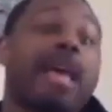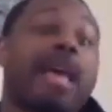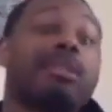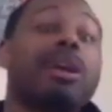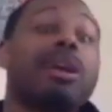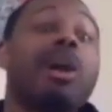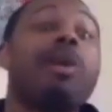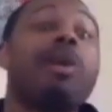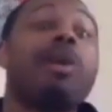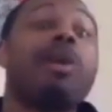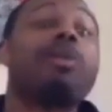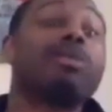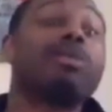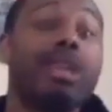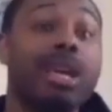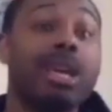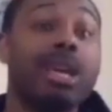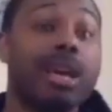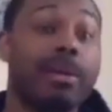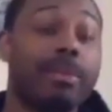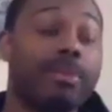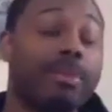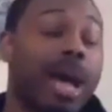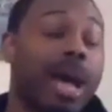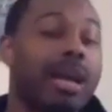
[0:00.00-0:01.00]
that's all
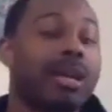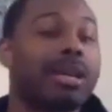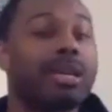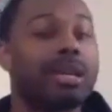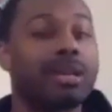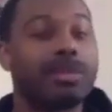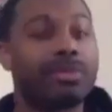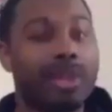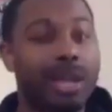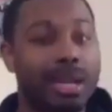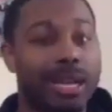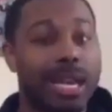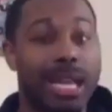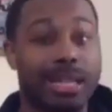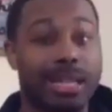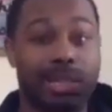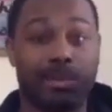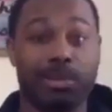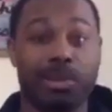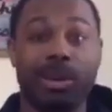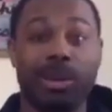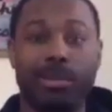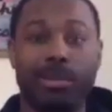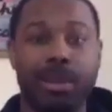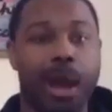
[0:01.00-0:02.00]
them. I could have done that
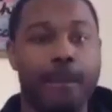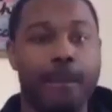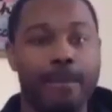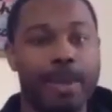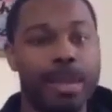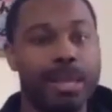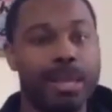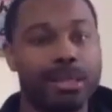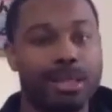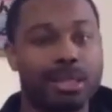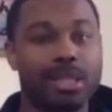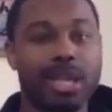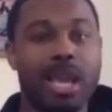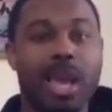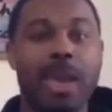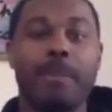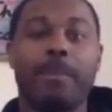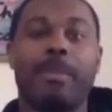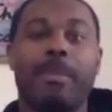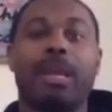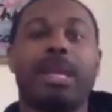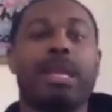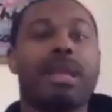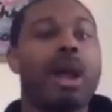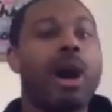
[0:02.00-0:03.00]
to build my business,
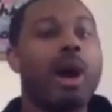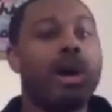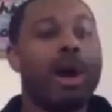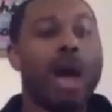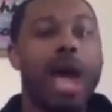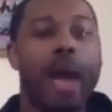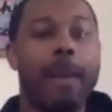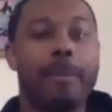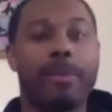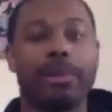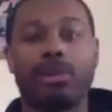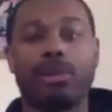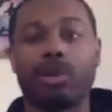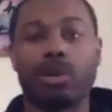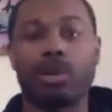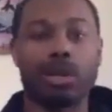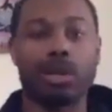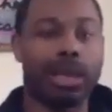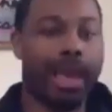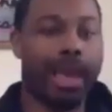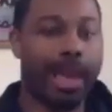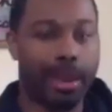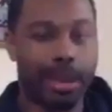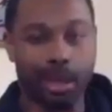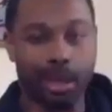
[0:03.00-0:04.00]
but it all happened
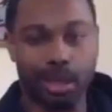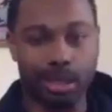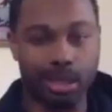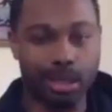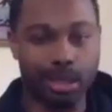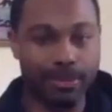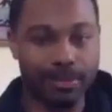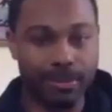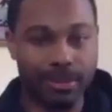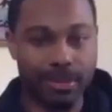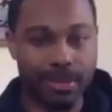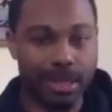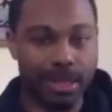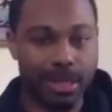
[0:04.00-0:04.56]
organically,